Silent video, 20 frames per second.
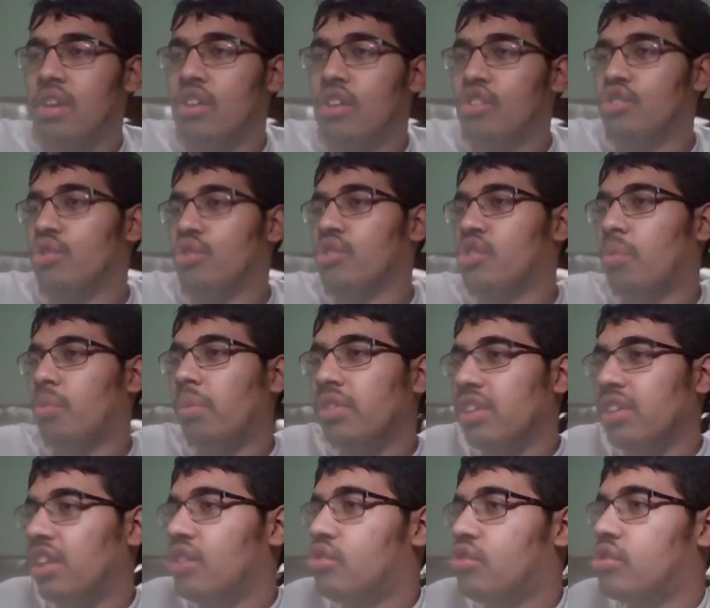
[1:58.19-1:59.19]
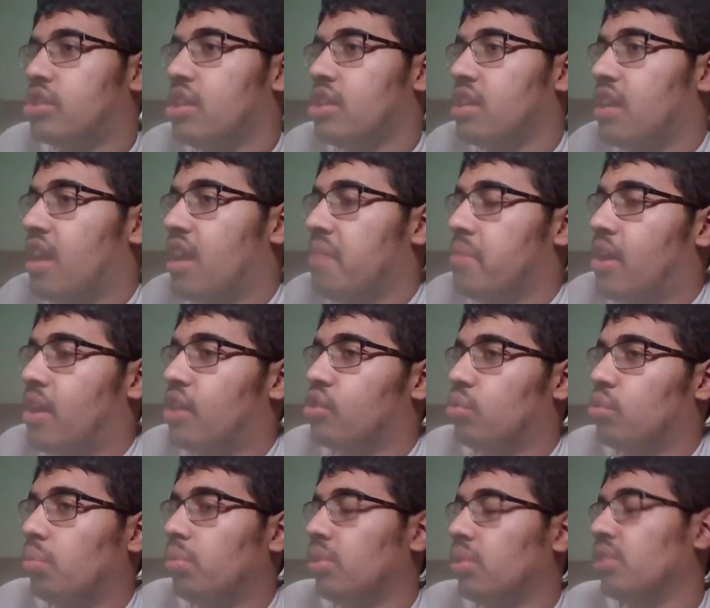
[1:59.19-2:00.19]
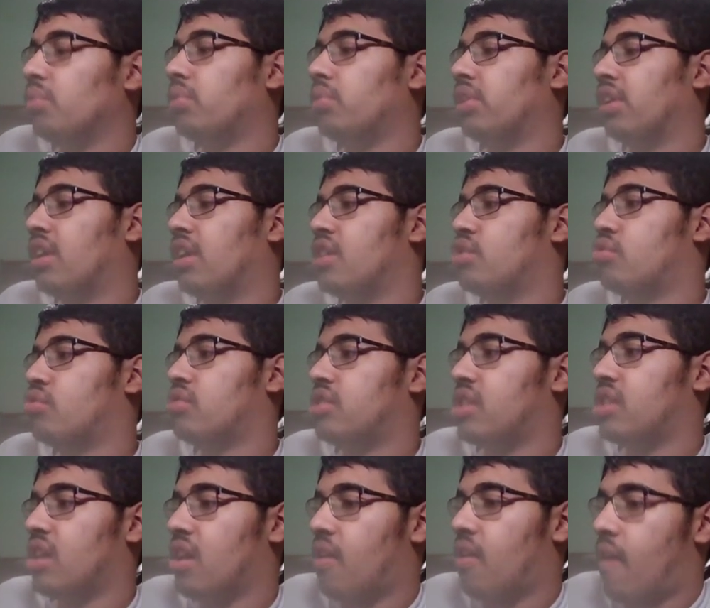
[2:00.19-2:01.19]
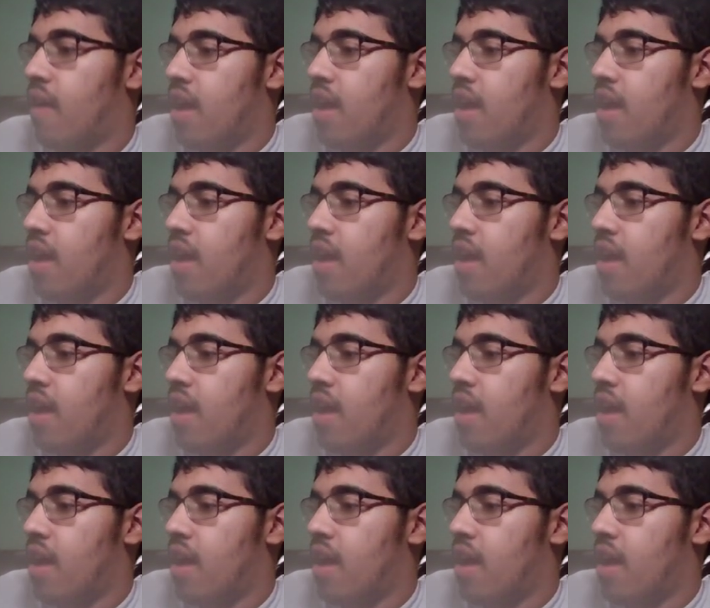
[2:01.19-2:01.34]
So it's a really interesting game, guys, really interesting here.